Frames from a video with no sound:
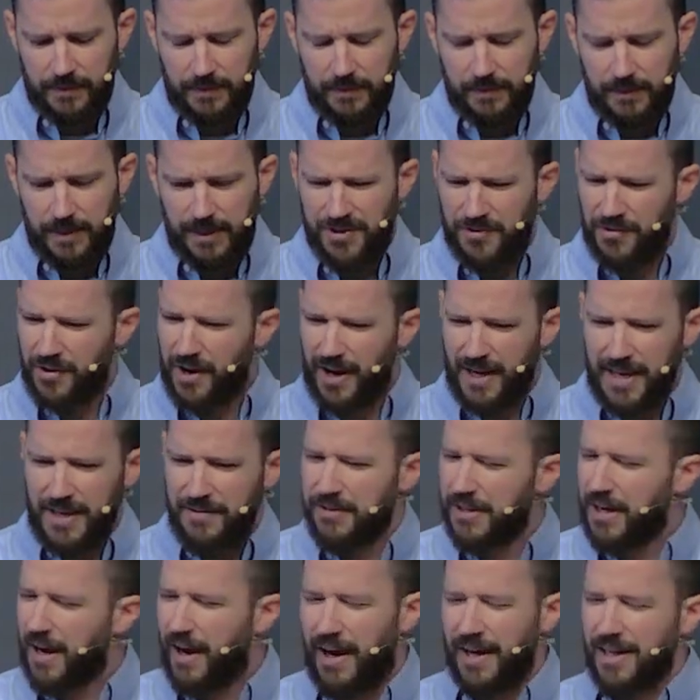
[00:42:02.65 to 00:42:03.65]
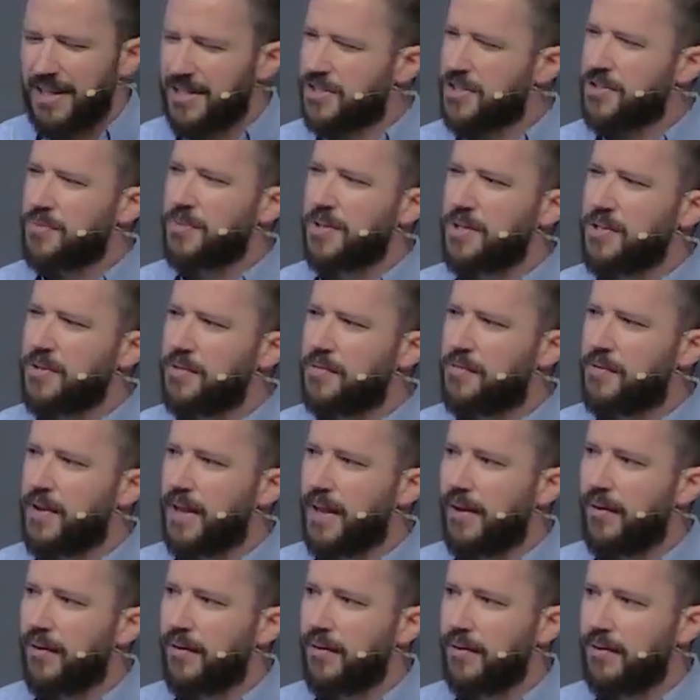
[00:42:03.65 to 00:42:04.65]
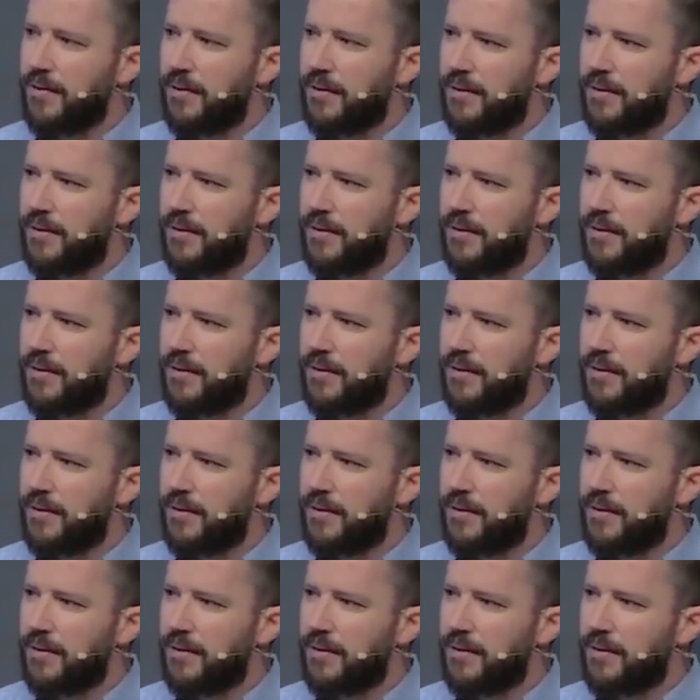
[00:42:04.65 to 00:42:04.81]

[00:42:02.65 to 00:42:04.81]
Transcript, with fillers: and are even honest when you fail